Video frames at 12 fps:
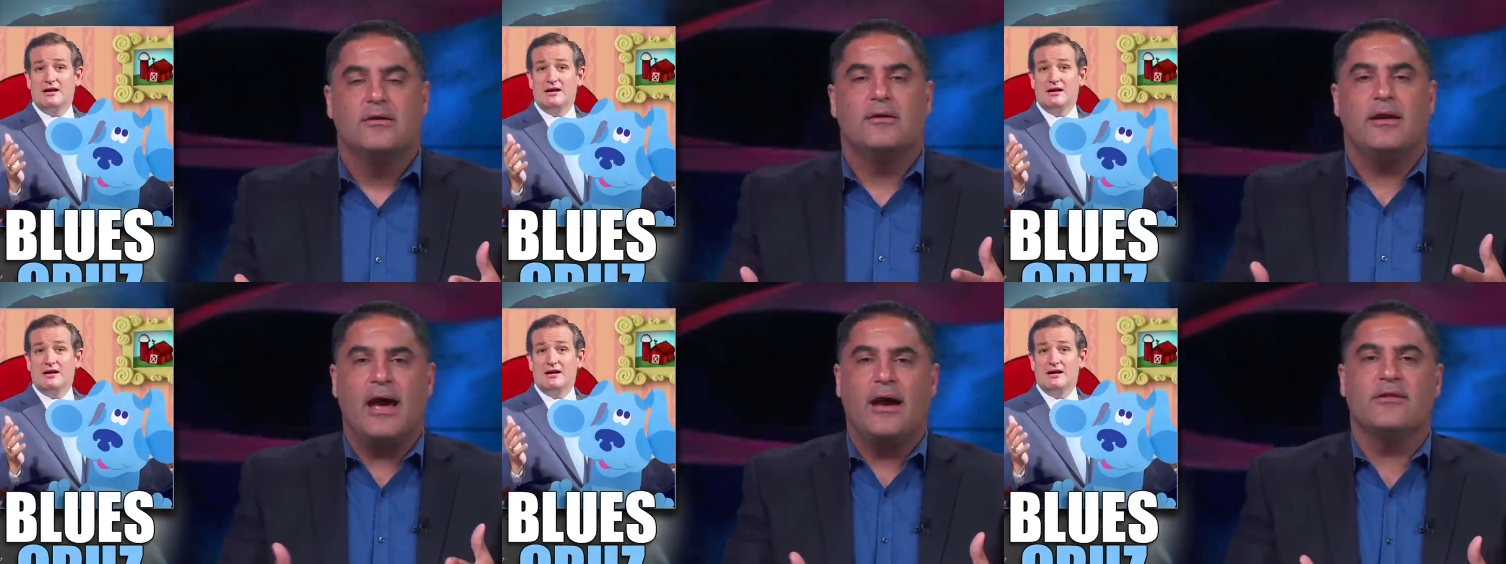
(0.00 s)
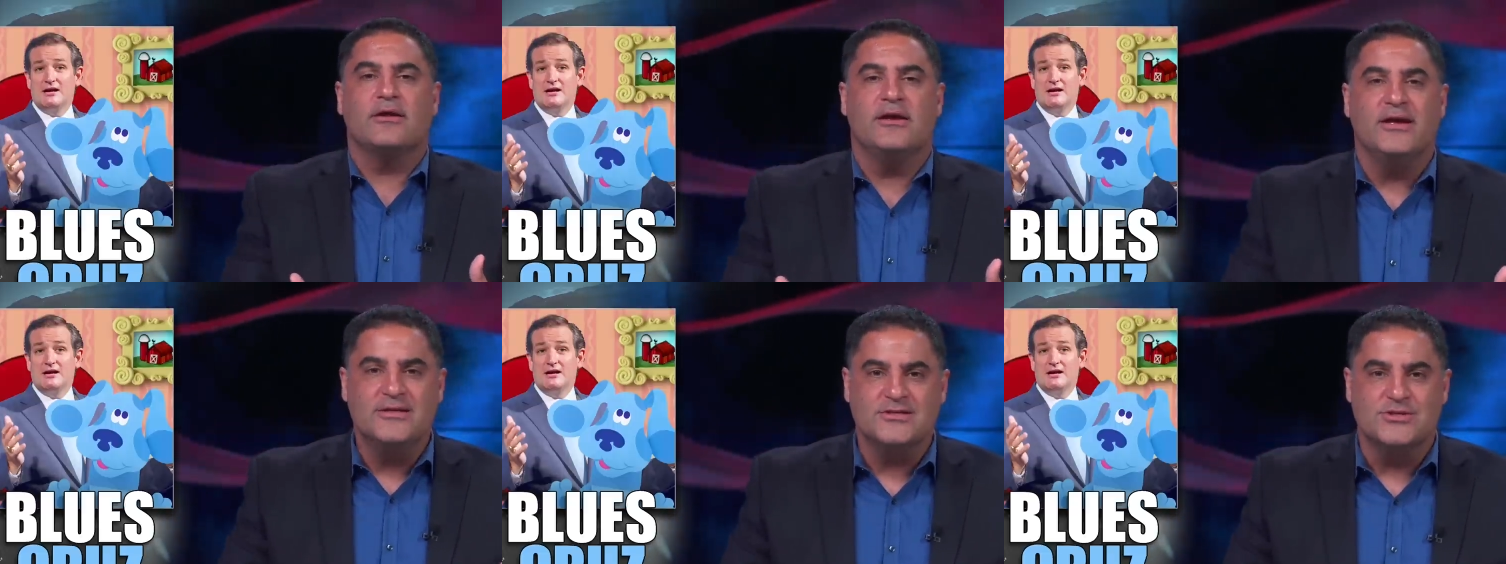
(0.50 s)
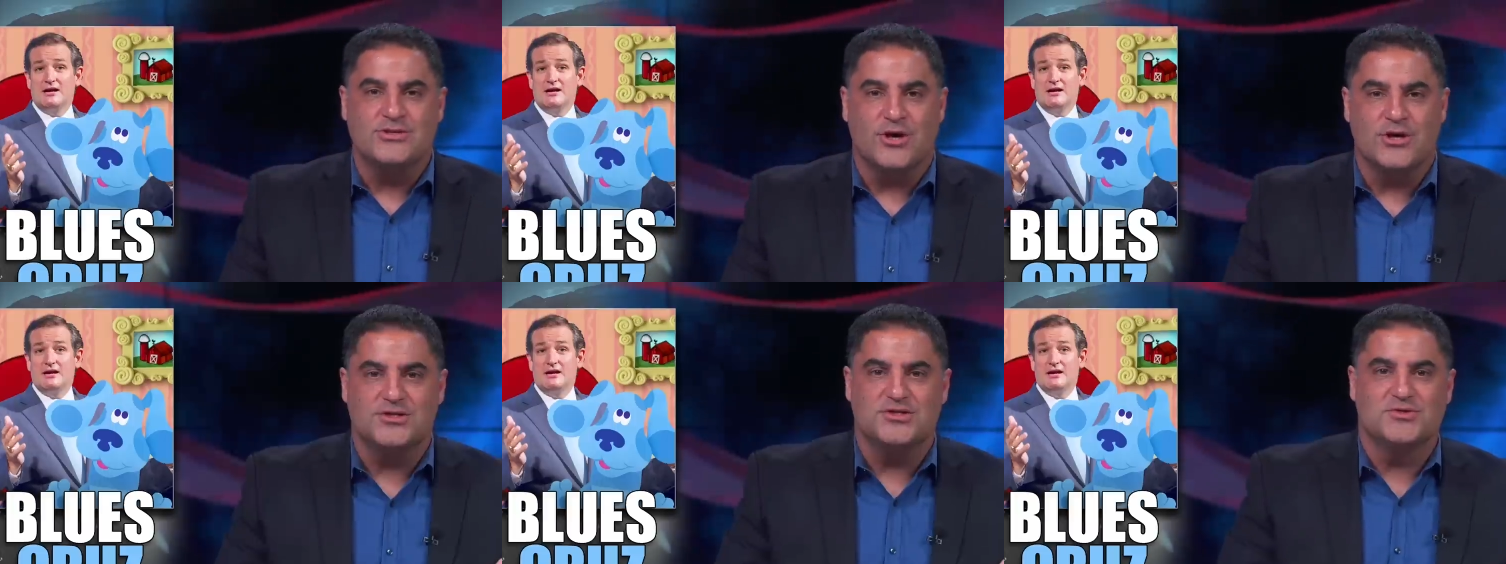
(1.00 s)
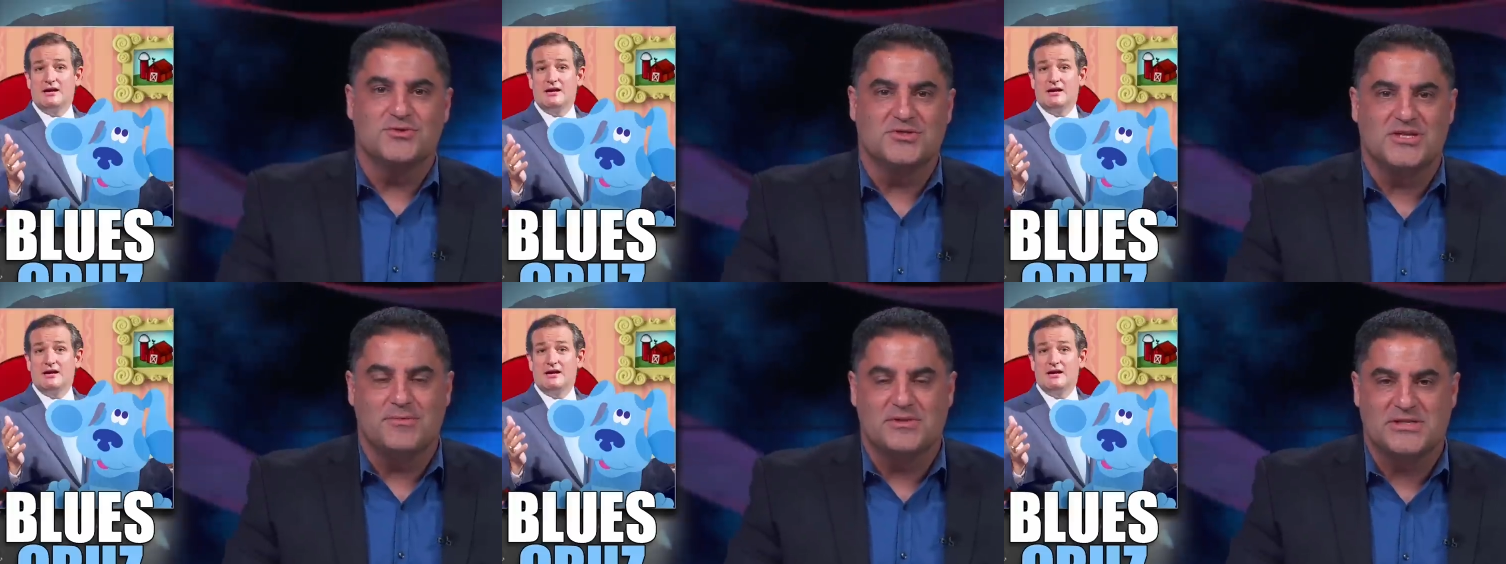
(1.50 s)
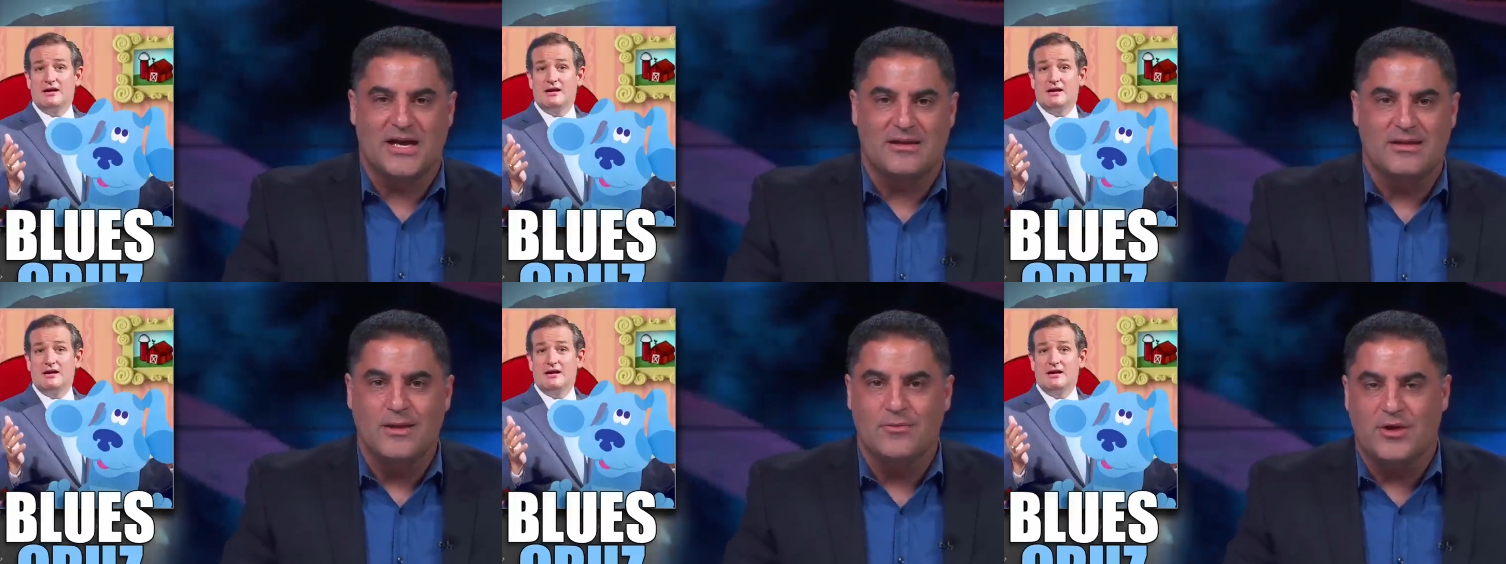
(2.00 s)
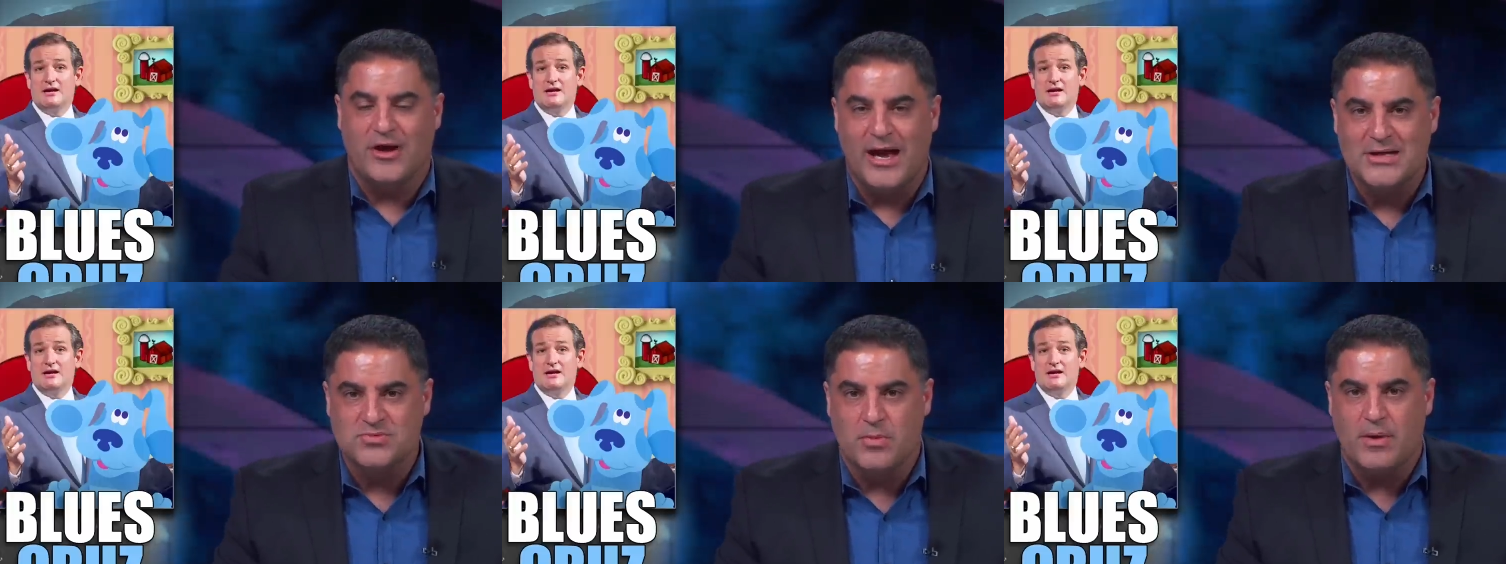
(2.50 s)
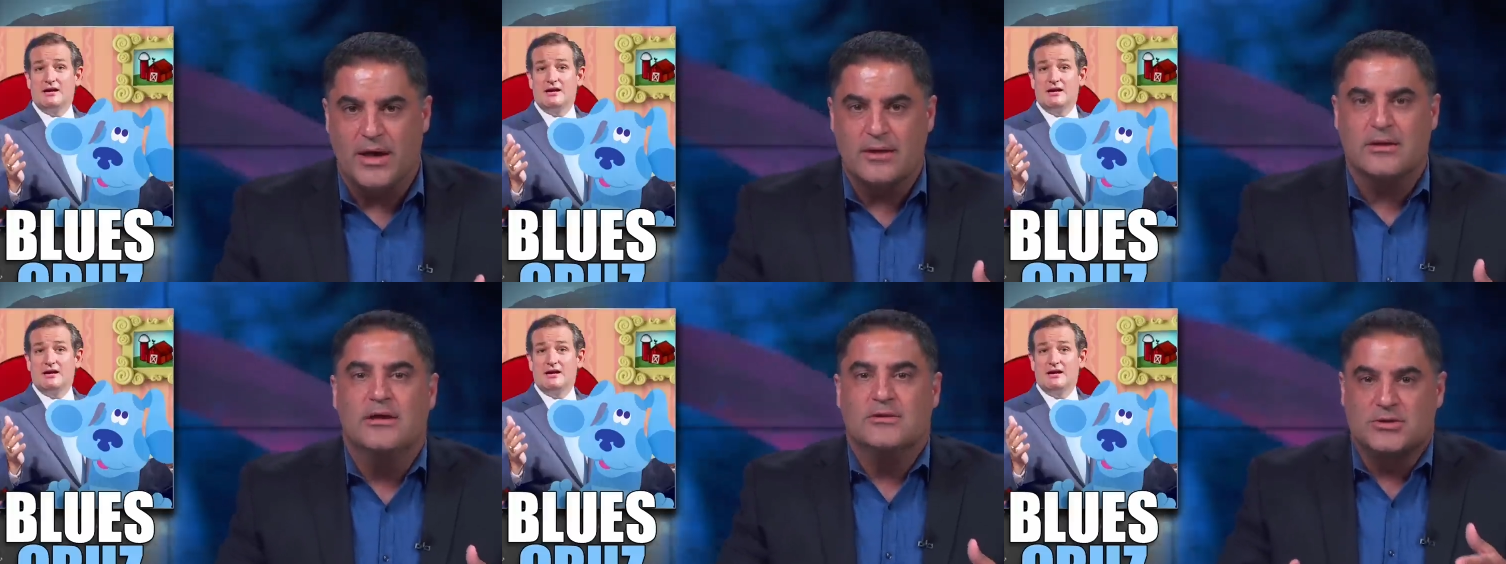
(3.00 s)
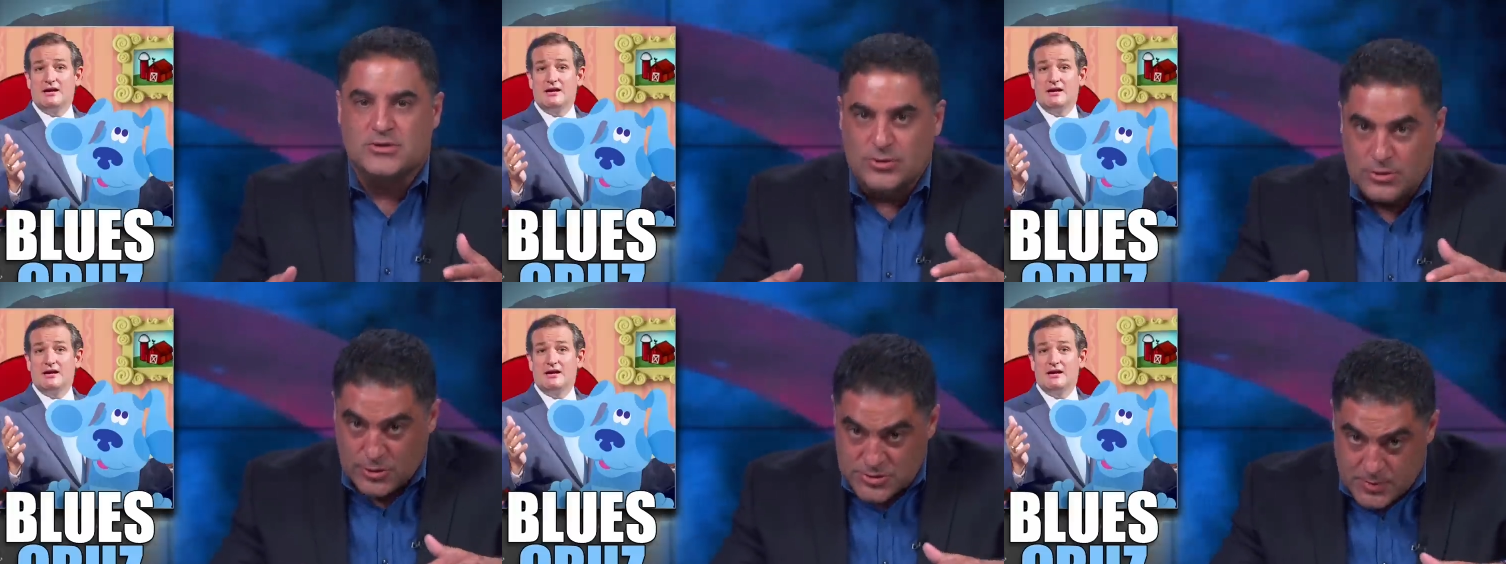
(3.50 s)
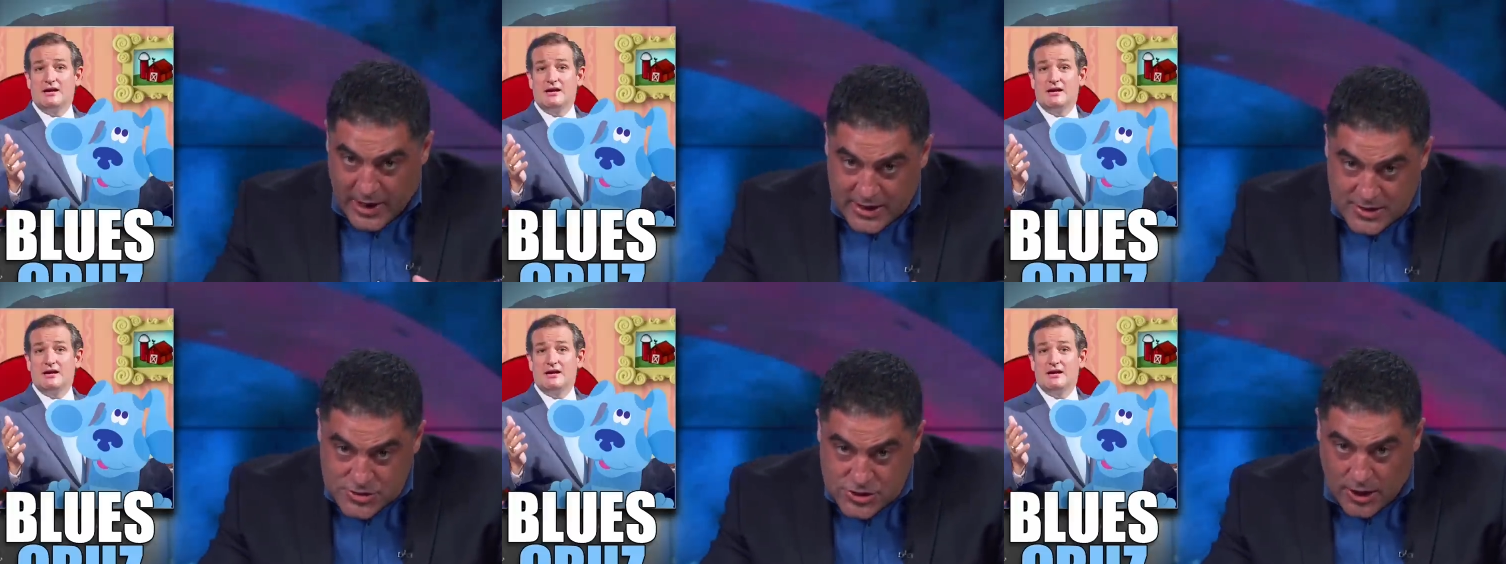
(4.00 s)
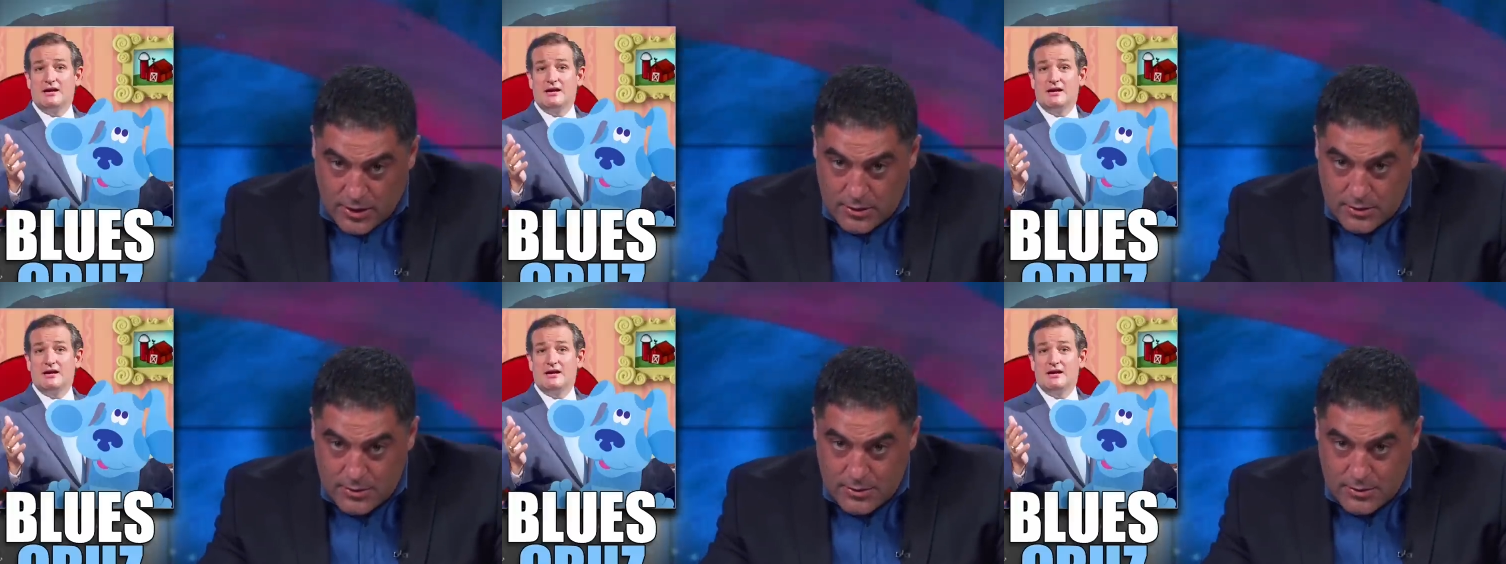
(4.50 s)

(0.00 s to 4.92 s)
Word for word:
Speaker 1: Now that he's in charge, he's doing the same exact thing. When you ask him about it, the turtle goes back in his shell.